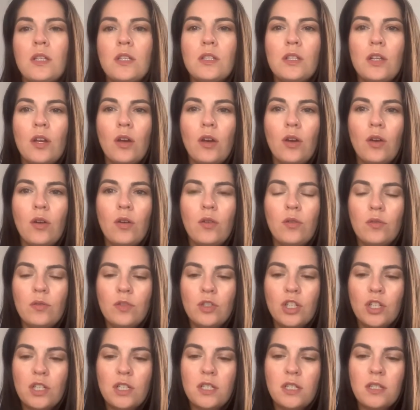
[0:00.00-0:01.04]
So
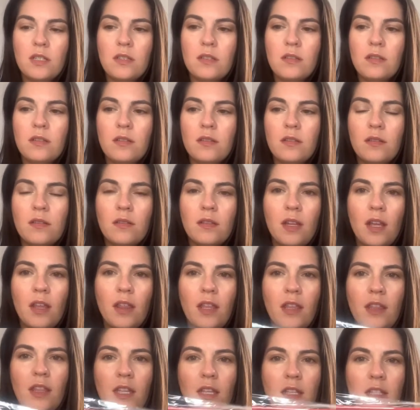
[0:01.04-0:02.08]
just, I
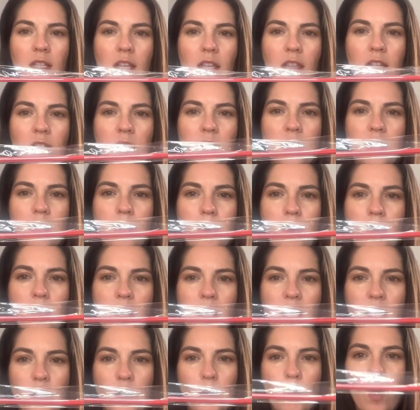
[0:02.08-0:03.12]
think they say this is about
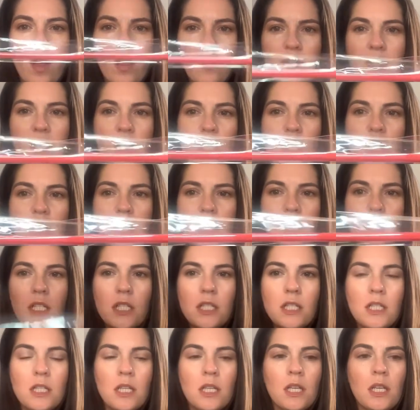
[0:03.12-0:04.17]
like 12 inches
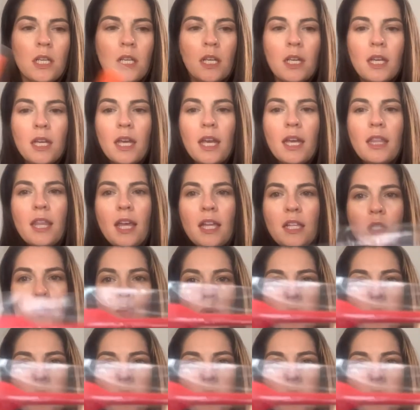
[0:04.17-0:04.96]
and that's